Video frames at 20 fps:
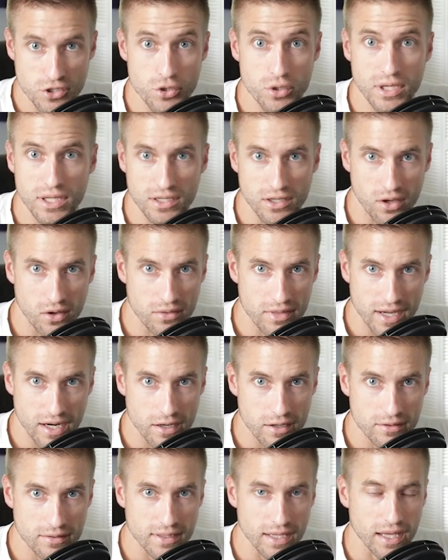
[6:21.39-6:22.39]
you can go
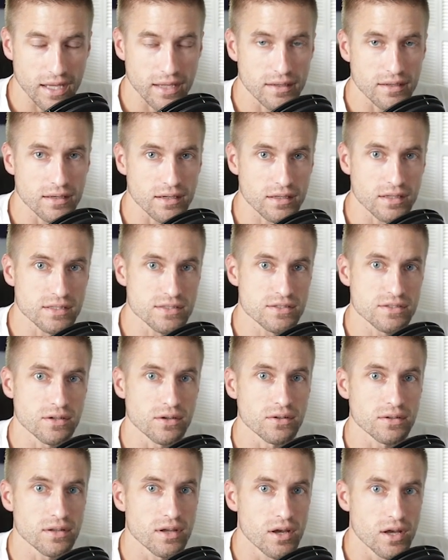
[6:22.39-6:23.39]
there and uh,
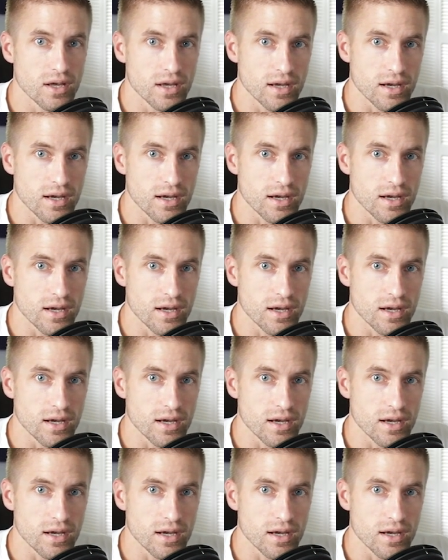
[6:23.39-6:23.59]
consult